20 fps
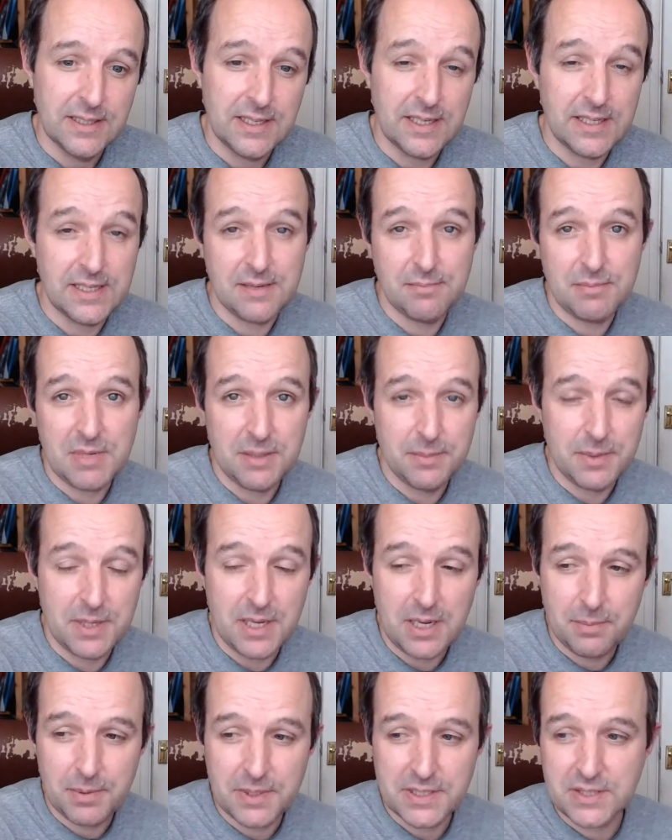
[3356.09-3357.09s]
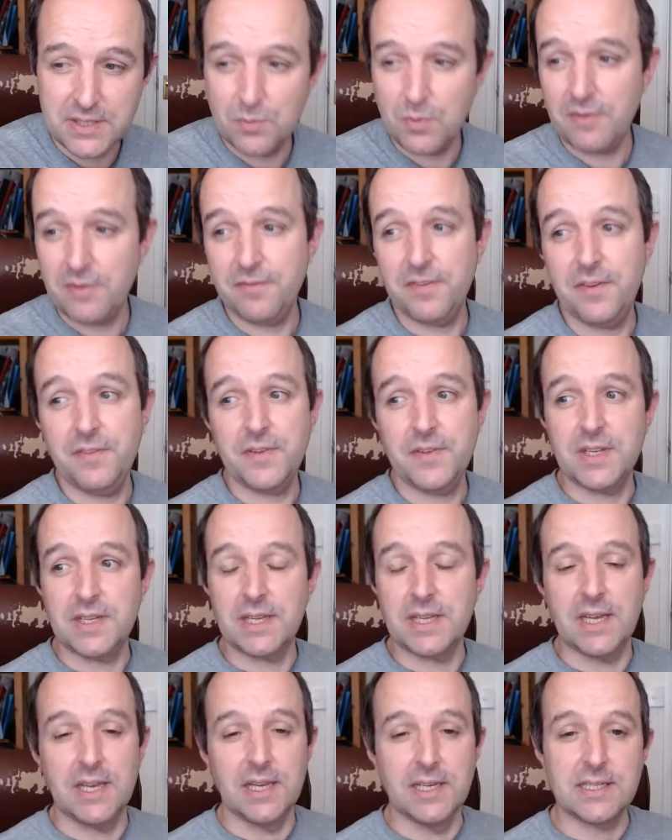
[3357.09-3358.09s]
and then maybe up it to 150 a
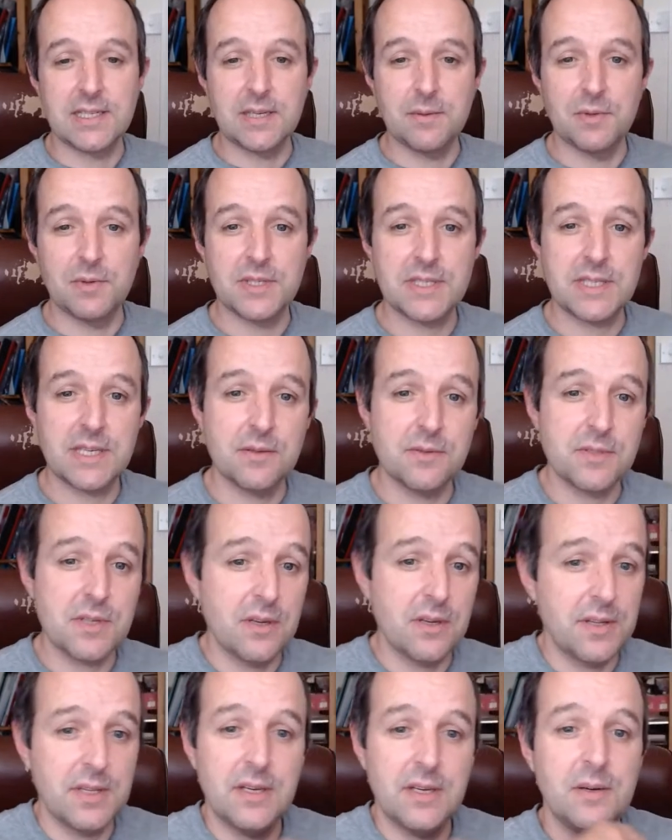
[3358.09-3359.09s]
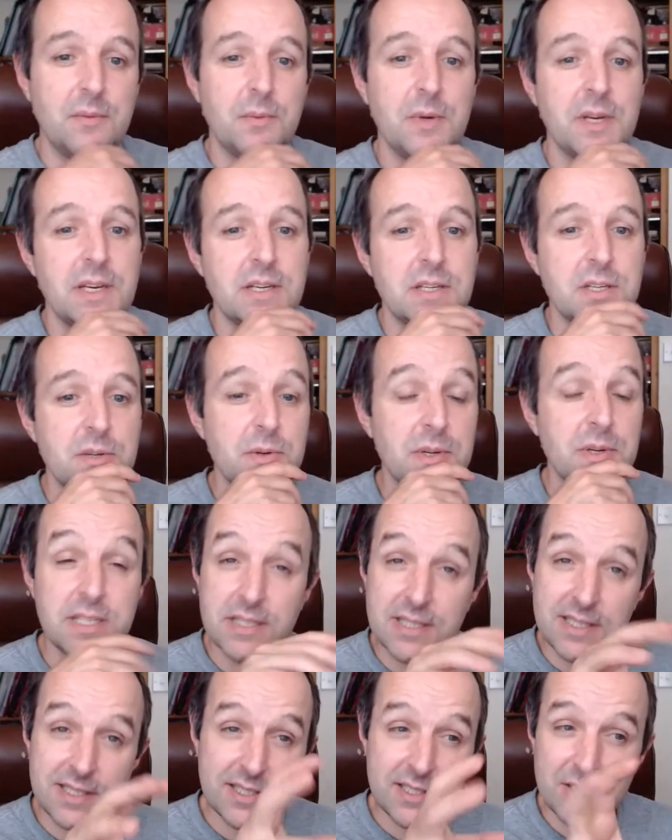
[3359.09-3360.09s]
day and see what your sales are. The only way to do it
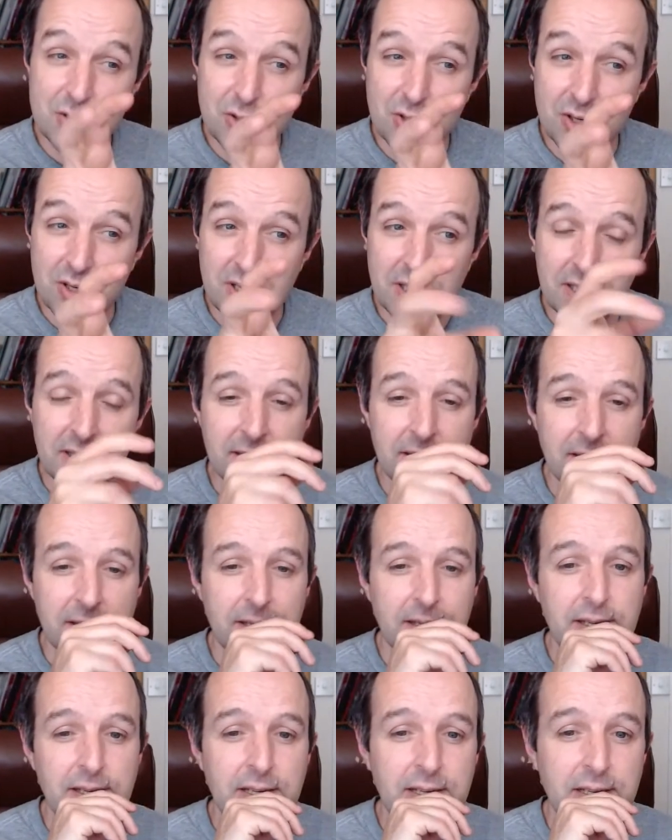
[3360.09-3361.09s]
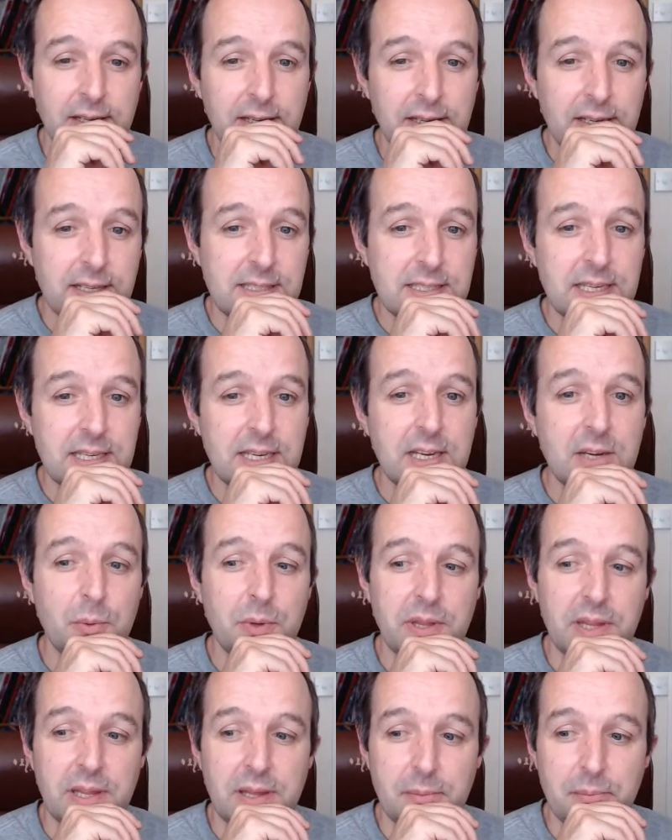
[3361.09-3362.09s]
is just to try and tinker
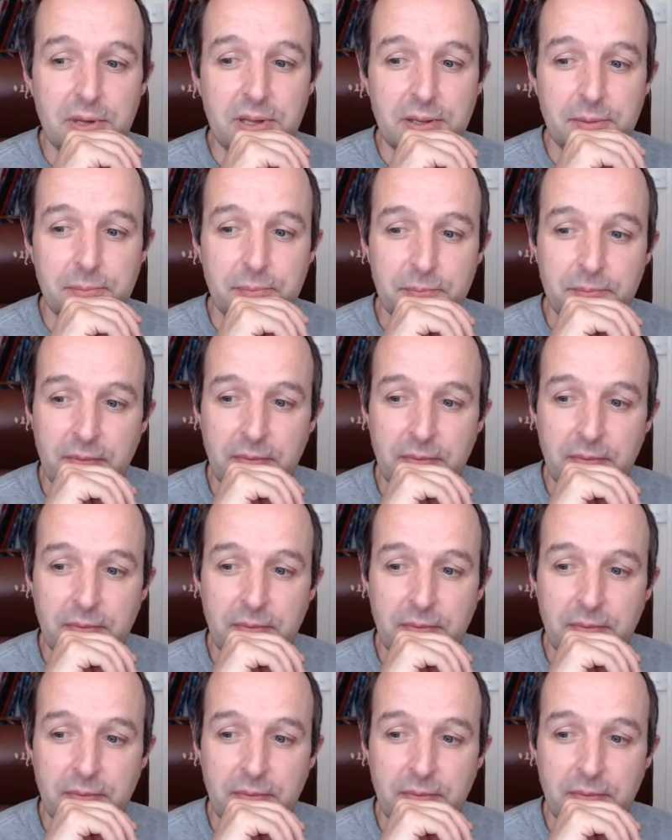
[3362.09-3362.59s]
with it. But